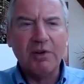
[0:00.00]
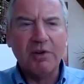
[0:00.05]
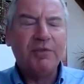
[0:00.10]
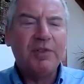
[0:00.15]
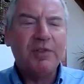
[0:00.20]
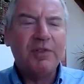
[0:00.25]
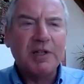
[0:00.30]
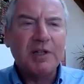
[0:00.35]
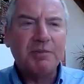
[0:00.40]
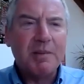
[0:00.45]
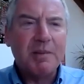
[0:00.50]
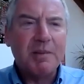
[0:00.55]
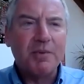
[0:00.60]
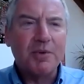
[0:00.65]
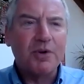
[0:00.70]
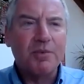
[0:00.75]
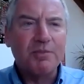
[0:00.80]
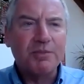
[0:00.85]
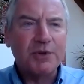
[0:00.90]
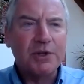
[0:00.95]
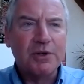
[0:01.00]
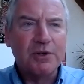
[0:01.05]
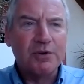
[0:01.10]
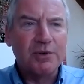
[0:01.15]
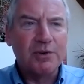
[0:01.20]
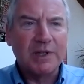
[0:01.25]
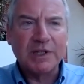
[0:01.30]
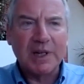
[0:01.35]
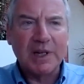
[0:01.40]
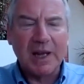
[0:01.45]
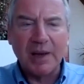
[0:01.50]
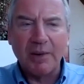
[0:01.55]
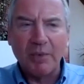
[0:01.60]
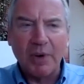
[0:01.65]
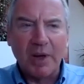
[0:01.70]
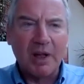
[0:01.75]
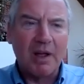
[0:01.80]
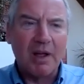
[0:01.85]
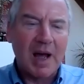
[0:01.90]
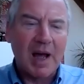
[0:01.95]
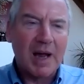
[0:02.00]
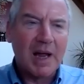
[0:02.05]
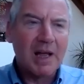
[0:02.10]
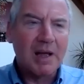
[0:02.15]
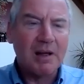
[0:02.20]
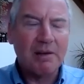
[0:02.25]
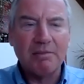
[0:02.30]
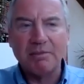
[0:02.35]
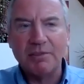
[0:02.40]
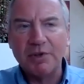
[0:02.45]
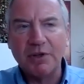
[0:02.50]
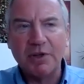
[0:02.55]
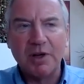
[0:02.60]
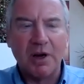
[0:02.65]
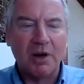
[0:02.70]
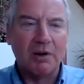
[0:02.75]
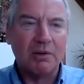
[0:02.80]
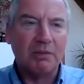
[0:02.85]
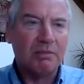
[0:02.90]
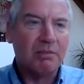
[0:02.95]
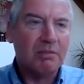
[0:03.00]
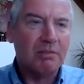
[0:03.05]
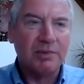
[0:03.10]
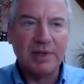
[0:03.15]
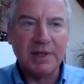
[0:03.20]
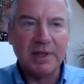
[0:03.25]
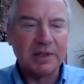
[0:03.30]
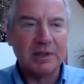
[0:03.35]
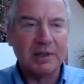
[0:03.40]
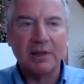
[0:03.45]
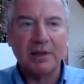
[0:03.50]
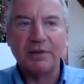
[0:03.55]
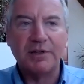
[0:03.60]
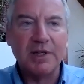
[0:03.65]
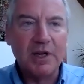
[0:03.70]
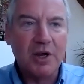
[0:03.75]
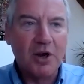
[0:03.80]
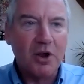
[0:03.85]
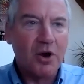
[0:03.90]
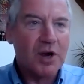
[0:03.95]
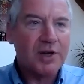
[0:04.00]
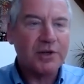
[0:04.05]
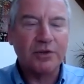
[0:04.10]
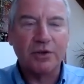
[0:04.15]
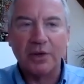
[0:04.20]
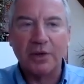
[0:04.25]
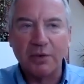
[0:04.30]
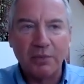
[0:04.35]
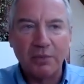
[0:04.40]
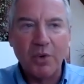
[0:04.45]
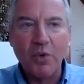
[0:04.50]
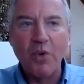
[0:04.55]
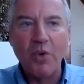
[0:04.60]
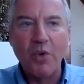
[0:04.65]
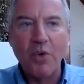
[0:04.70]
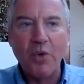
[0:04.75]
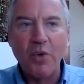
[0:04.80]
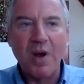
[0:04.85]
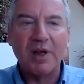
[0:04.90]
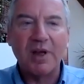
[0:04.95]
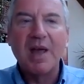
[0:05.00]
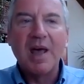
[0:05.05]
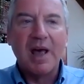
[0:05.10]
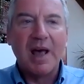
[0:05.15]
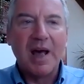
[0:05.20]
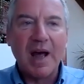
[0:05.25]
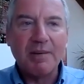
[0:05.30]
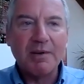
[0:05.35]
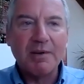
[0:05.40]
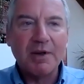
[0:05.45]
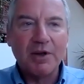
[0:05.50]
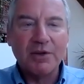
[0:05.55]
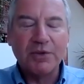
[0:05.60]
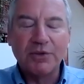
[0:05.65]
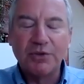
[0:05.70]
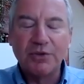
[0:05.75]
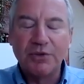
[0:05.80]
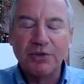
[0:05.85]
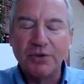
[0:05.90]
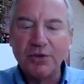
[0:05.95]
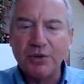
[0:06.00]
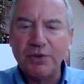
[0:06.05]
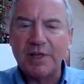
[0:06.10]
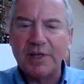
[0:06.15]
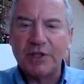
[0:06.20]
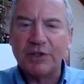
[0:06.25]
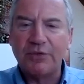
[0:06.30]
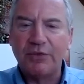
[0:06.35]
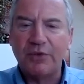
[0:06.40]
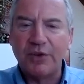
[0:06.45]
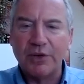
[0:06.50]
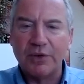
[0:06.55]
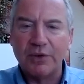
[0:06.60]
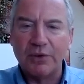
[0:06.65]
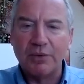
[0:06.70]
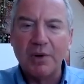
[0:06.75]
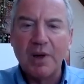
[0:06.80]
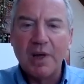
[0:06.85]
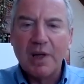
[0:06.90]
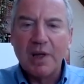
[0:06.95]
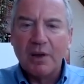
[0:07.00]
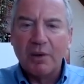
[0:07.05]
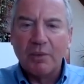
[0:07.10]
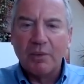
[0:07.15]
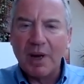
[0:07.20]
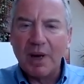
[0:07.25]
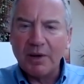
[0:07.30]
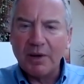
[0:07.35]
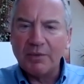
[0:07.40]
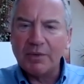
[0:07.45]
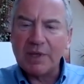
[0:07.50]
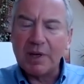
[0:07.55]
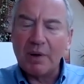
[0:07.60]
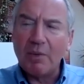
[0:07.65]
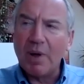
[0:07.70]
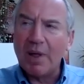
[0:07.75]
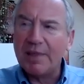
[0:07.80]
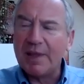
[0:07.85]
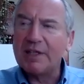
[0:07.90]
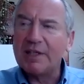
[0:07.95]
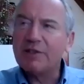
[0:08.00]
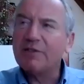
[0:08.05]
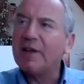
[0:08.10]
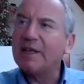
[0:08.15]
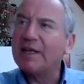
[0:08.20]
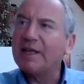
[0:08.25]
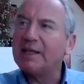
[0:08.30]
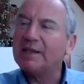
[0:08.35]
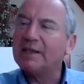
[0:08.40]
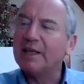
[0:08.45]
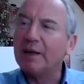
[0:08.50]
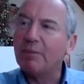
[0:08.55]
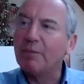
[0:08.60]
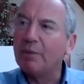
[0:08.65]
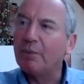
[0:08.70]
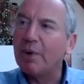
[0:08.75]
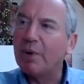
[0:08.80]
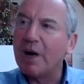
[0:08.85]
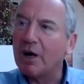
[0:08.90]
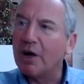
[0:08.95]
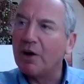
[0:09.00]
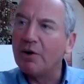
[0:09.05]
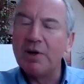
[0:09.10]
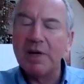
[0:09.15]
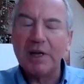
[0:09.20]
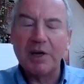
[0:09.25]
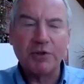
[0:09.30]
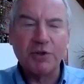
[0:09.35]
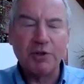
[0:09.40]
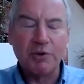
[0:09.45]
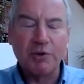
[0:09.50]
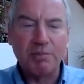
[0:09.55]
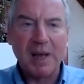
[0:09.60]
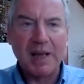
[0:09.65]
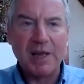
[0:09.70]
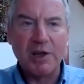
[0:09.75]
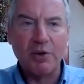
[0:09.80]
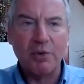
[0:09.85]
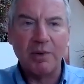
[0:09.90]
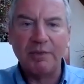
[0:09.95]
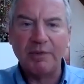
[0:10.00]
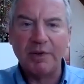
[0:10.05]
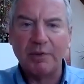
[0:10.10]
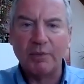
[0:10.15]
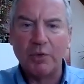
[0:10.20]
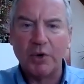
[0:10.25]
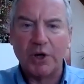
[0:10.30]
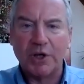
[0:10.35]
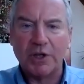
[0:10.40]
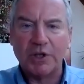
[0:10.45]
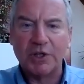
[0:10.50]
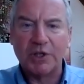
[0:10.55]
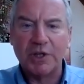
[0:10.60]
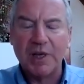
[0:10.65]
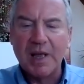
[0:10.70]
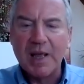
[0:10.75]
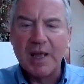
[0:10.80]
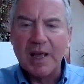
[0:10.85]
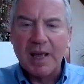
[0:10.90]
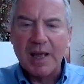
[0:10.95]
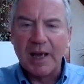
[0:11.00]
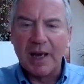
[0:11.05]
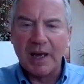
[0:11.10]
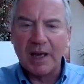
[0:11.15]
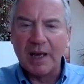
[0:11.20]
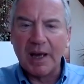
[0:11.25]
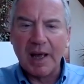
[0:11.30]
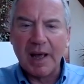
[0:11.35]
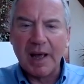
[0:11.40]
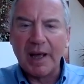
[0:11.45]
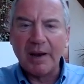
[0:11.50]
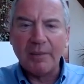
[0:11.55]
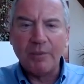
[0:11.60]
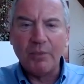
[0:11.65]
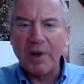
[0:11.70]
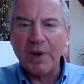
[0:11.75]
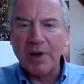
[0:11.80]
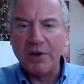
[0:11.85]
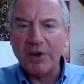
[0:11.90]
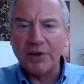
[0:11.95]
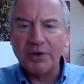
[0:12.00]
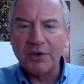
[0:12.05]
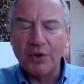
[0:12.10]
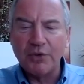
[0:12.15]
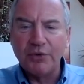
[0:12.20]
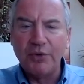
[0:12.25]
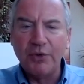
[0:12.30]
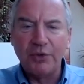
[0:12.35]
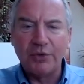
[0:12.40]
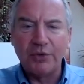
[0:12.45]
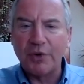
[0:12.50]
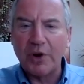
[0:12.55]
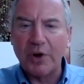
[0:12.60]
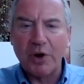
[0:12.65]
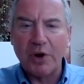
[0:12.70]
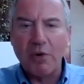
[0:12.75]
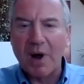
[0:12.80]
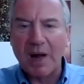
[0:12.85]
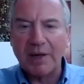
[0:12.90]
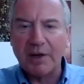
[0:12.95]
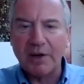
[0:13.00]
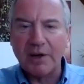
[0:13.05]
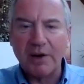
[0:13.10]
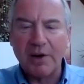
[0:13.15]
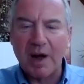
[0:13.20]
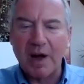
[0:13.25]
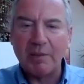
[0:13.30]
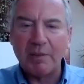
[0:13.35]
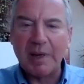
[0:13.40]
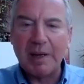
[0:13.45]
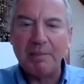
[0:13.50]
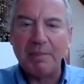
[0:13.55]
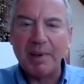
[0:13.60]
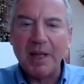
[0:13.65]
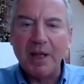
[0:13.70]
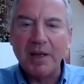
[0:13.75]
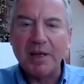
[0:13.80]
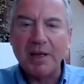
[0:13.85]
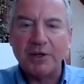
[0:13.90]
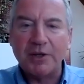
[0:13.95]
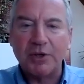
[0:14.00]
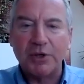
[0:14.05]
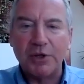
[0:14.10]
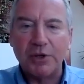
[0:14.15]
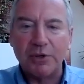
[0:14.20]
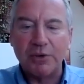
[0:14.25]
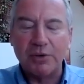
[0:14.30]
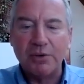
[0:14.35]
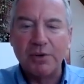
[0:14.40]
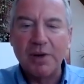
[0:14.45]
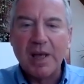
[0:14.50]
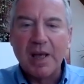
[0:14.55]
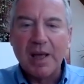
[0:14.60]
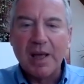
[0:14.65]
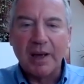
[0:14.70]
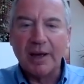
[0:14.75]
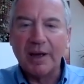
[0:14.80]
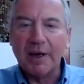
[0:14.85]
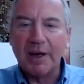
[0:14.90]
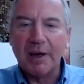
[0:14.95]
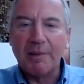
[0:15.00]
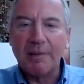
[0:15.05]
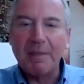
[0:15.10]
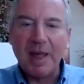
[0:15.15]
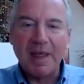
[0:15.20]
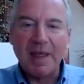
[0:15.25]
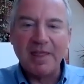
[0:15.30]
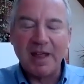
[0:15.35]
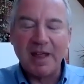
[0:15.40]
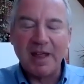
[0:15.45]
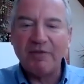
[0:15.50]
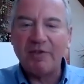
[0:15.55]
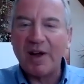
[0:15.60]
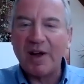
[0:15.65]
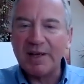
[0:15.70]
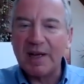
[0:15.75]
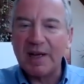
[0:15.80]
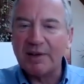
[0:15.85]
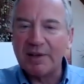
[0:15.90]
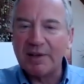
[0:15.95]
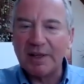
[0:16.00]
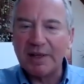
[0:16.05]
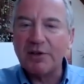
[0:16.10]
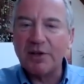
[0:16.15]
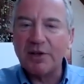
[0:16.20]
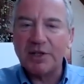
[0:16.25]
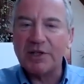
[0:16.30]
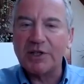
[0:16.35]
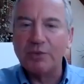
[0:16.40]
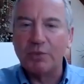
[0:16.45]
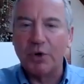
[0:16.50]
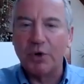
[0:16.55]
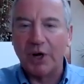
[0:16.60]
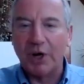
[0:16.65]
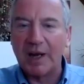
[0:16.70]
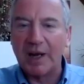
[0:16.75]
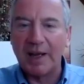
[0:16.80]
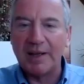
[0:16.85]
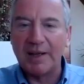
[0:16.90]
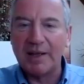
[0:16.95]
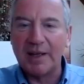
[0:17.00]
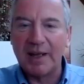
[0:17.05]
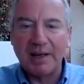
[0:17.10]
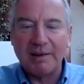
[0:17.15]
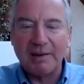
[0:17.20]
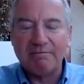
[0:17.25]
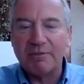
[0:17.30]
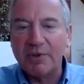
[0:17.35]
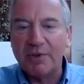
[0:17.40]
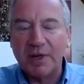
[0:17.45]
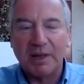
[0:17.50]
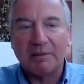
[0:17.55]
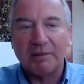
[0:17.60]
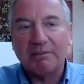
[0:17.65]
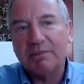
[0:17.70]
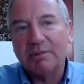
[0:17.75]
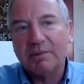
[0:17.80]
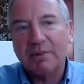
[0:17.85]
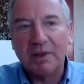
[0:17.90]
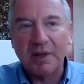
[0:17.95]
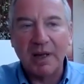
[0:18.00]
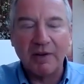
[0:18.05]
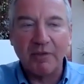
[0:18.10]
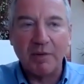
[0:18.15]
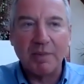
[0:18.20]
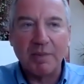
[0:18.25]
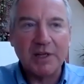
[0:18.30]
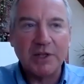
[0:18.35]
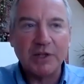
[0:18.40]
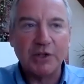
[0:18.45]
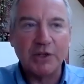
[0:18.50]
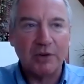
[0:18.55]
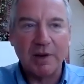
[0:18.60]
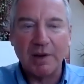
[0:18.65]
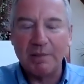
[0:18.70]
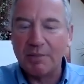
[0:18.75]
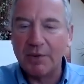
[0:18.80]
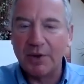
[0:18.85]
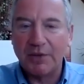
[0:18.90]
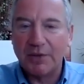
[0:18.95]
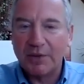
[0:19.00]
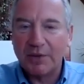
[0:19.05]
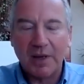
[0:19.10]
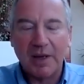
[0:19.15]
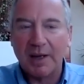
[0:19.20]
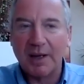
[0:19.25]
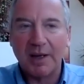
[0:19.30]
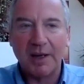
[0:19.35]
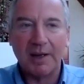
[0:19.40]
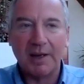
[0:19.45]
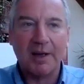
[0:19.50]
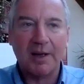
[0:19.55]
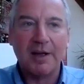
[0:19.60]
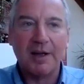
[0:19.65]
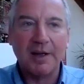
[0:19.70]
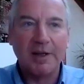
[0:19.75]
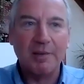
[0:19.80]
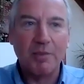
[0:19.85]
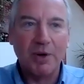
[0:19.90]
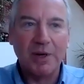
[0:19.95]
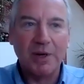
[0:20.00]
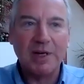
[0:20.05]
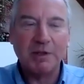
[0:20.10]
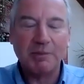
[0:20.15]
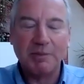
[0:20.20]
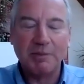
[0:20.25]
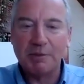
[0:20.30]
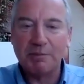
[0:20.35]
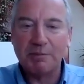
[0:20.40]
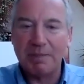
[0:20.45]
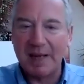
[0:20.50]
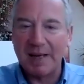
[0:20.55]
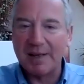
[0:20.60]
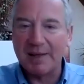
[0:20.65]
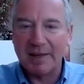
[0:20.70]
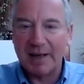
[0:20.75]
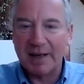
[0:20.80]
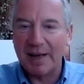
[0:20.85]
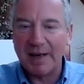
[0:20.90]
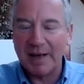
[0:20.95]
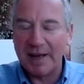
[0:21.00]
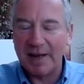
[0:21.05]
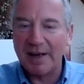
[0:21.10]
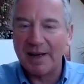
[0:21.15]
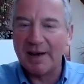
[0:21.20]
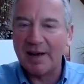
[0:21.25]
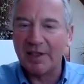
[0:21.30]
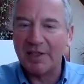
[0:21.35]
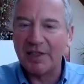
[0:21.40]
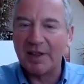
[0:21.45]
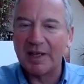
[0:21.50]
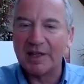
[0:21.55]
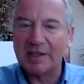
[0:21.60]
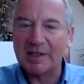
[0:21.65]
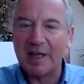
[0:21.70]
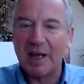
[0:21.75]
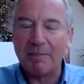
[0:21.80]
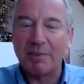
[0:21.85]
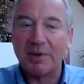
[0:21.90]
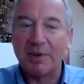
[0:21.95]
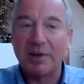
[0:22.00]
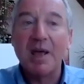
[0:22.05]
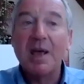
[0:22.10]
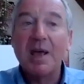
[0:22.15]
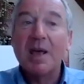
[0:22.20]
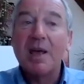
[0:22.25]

So if these people come to you and say, well, I am, you know, this Deloitte or whoever, I'm going to do this for you. Why don't you say, well, that's fantastic, but we are only going to pay you if it works. And we're not going to throw, I don't know how many billion to you, and then find out that it doesn't work. And then, well, everybody's sorry, but the money's been spent and nothing has happened.